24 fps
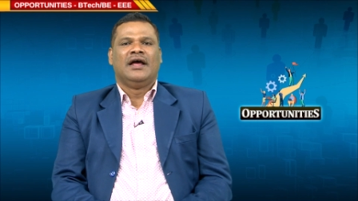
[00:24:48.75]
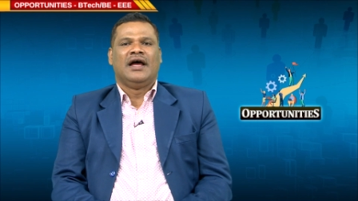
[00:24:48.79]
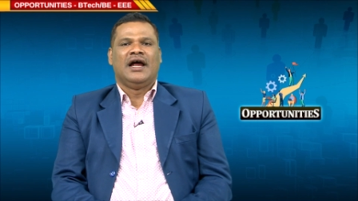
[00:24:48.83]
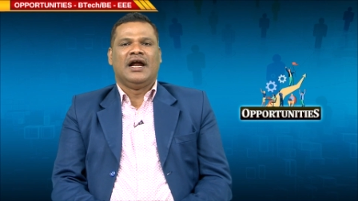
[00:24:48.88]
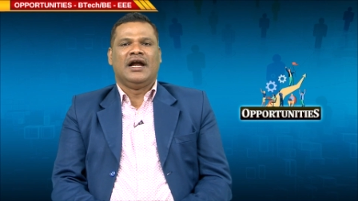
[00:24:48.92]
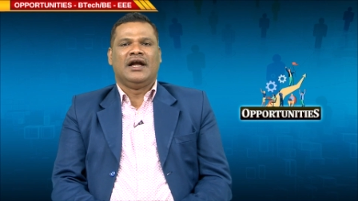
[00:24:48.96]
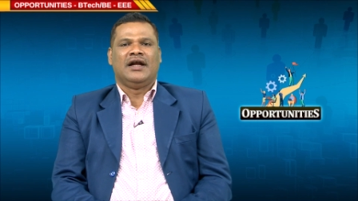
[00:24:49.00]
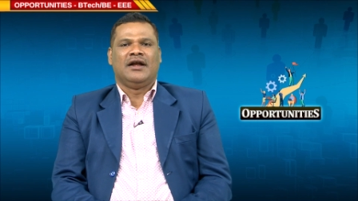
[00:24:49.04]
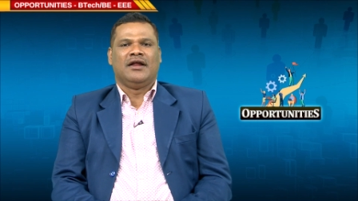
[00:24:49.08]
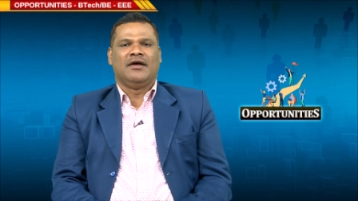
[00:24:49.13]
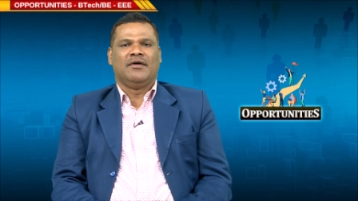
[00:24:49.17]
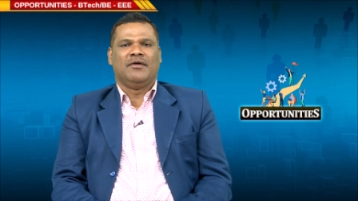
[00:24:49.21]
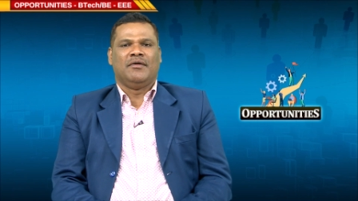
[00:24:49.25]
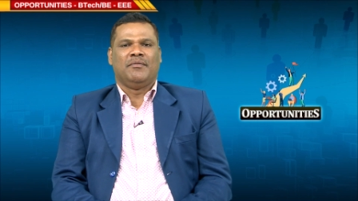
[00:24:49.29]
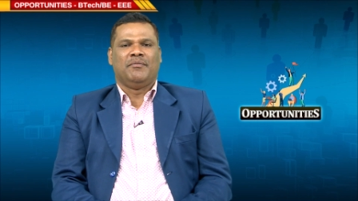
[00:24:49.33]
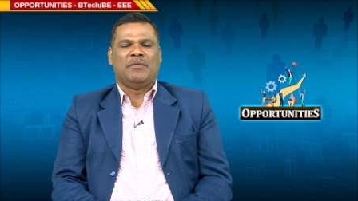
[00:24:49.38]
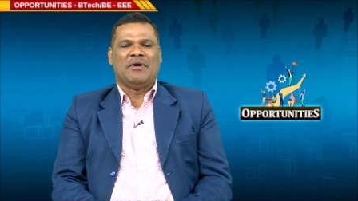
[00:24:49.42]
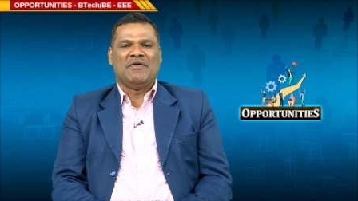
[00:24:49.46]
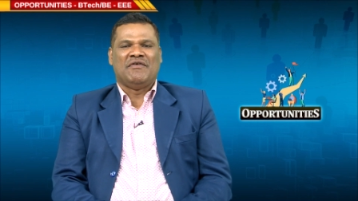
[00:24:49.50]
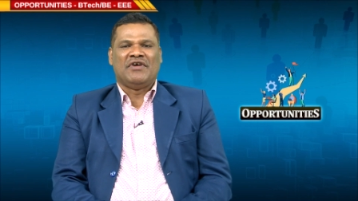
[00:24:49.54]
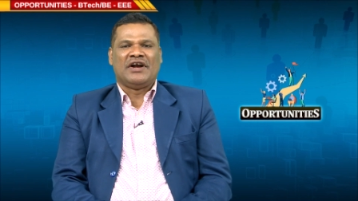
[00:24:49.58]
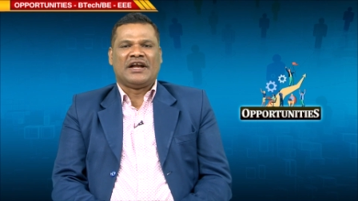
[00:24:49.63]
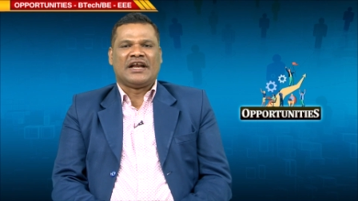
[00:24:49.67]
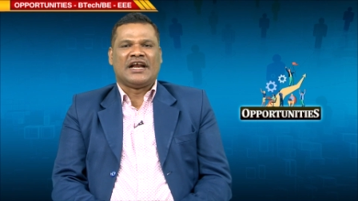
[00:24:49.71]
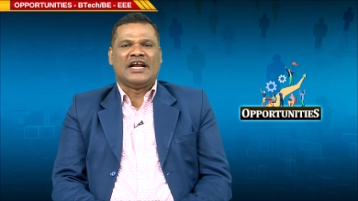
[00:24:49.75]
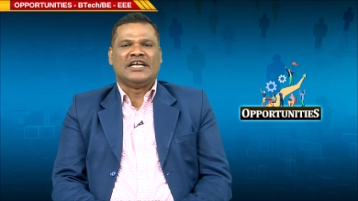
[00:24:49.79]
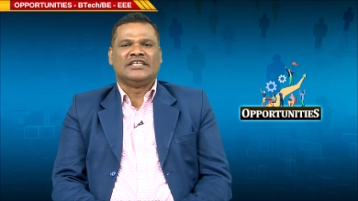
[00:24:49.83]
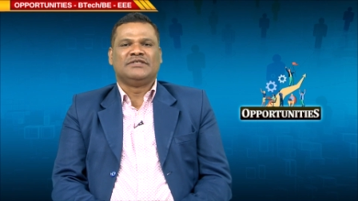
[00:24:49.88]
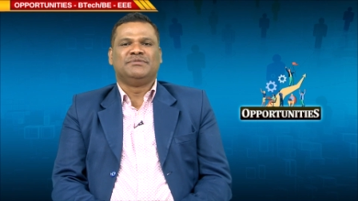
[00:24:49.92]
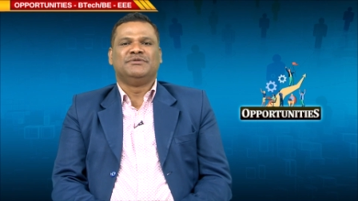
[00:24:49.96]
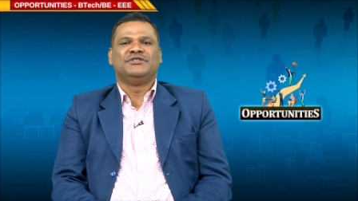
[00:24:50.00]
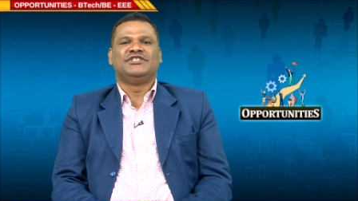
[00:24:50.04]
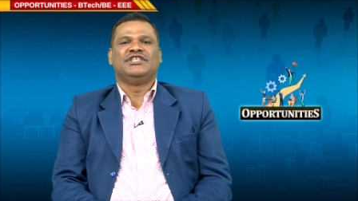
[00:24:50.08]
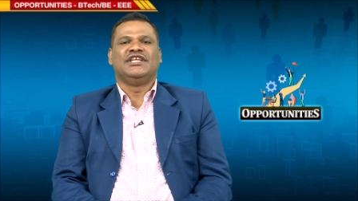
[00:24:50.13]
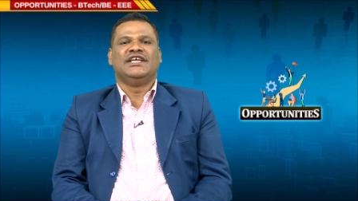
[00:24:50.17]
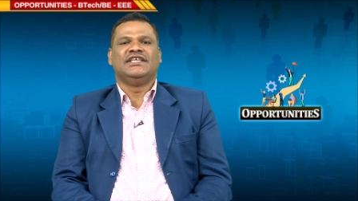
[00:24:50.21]
and uh, power
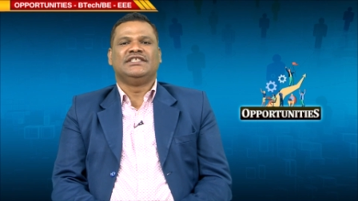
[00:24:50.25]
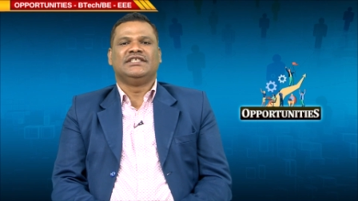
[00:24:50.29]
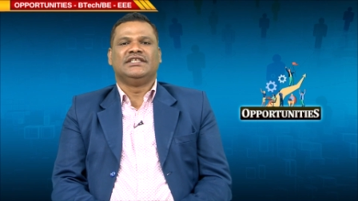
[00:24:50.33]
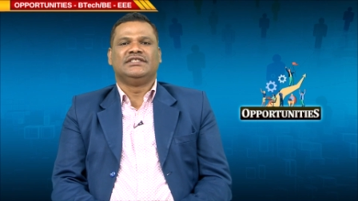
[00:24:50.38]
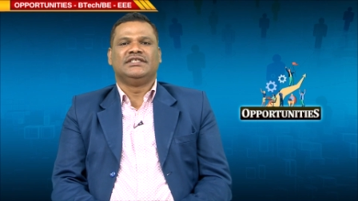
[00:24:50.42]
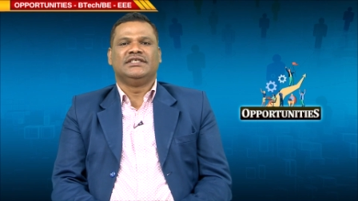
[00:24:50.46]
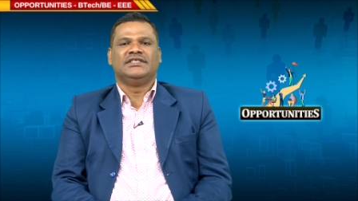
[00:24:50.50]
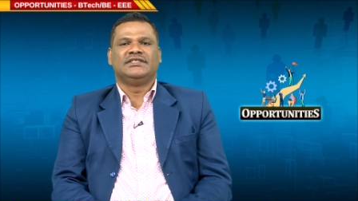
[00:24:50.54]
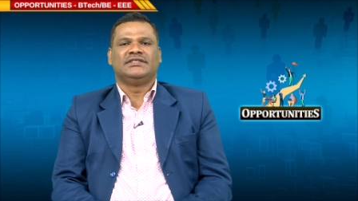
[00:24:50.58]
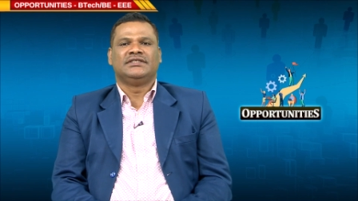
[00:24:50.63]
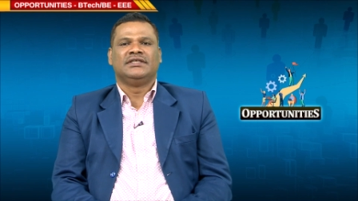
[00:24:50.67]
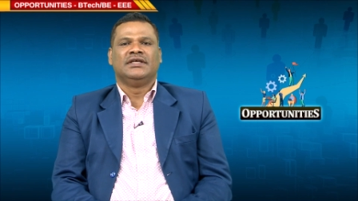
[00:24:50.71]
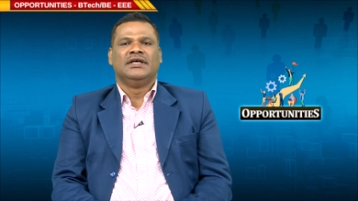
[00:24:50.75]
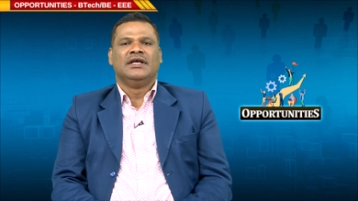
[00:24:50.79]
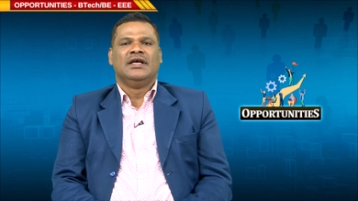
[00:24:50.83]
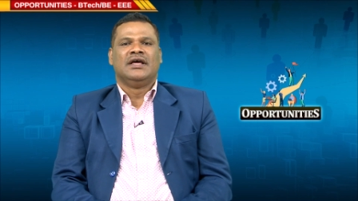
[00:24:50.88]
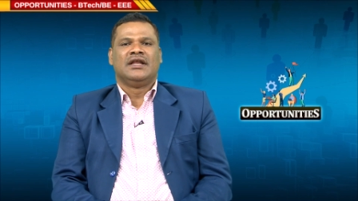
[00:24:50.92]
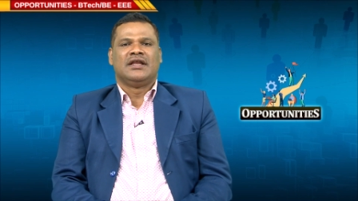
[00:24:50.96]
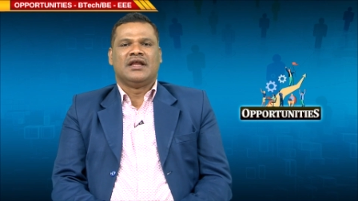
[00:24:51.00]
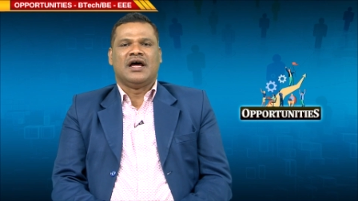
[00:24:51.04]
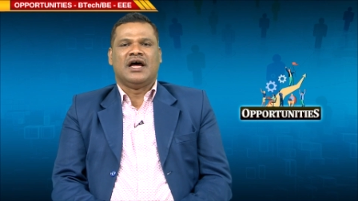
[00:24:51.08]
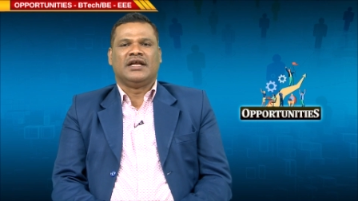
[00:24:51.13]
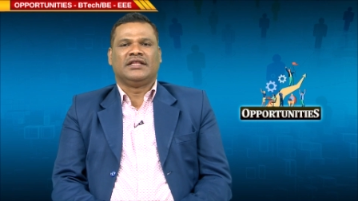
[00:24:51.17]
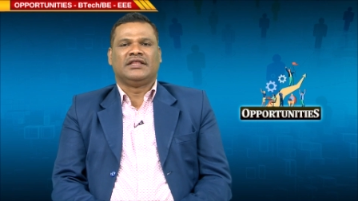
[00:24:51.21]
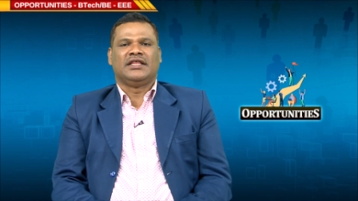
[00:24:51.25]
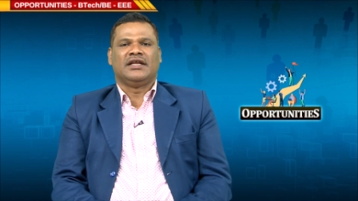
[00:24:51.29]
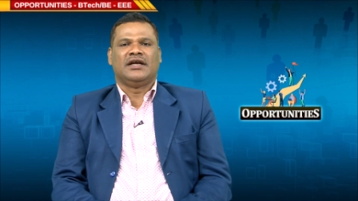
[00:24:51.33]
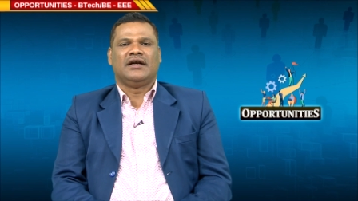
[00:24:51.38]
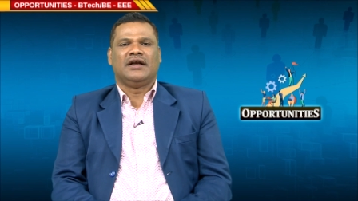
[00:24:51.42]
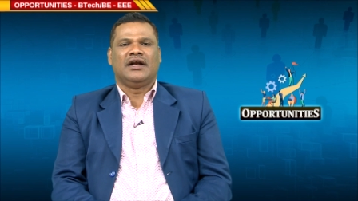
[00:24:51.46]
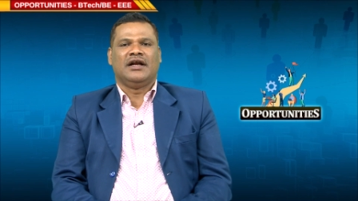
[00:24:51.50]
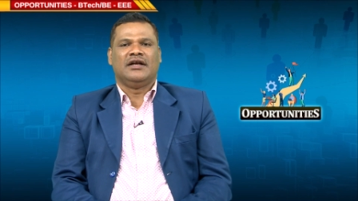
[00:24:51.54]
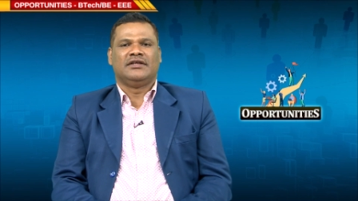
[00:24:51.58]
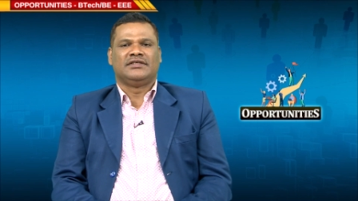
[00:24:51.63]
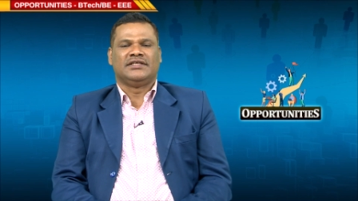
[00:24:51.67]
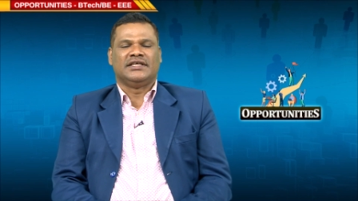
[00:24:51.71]
transmission agencies northern
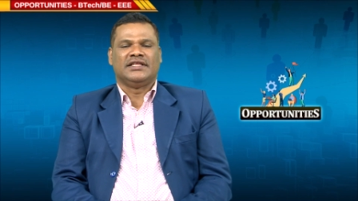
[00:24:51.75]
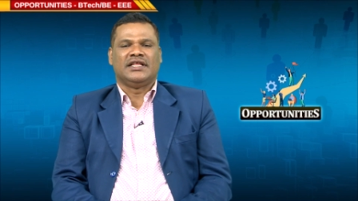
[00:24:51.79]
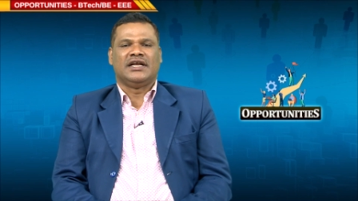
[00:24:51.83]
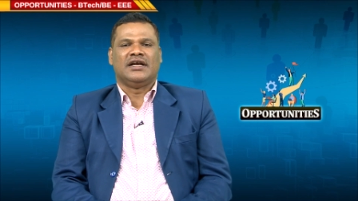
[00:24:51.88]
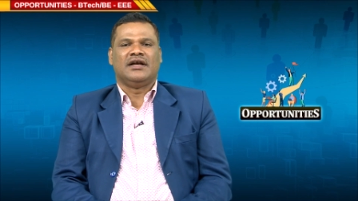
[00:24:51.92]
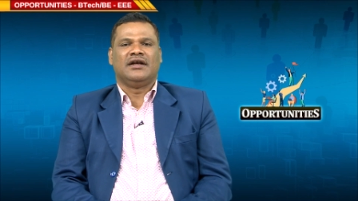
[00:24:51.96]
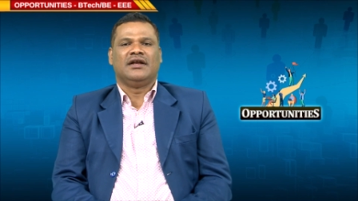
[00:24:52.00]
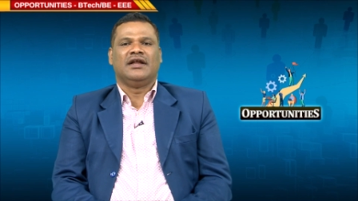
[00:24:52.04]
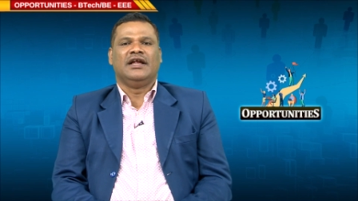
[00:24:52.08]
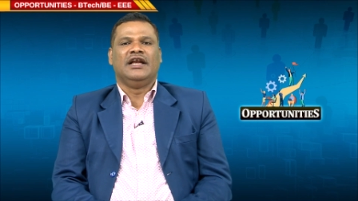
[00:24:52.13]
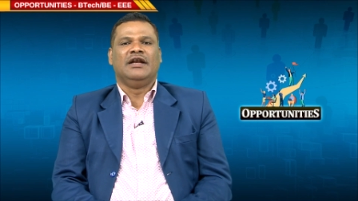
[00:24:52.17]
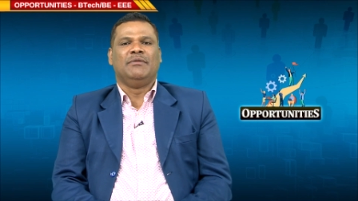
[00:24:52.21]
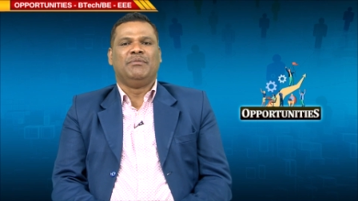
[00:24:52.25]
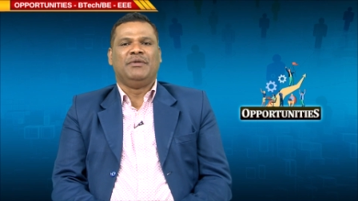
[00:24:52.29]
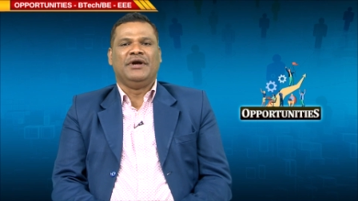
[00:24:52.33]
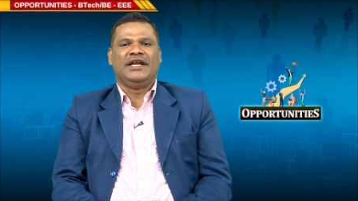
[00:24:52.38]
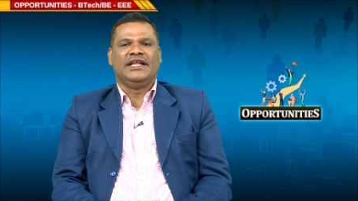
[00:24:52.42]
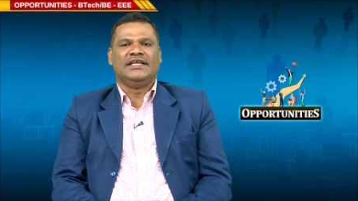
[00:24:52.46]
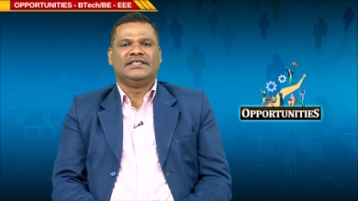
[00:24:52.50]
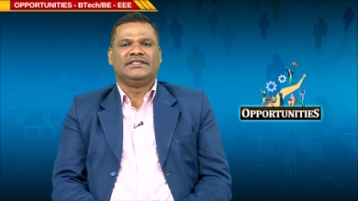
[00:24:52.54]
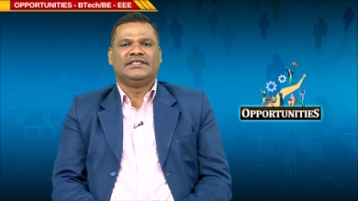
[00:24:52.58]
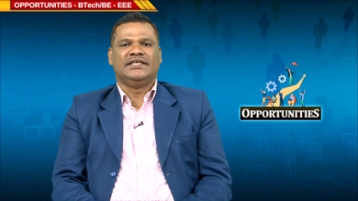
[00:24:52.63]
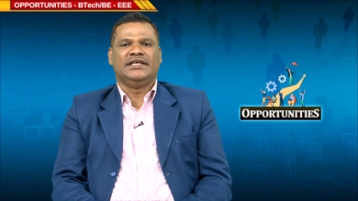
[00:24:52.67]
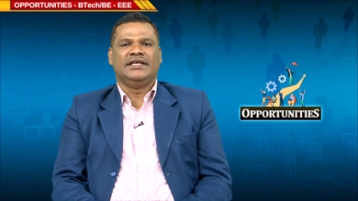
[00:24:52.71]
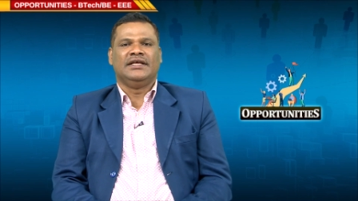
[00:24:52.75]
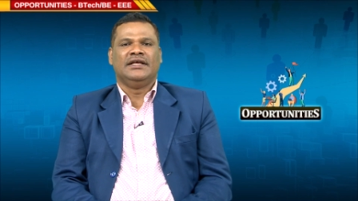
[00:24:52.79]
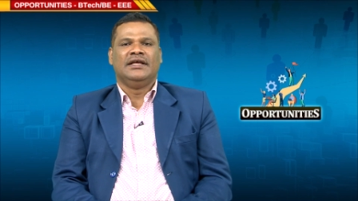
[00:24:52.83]
and southern nptc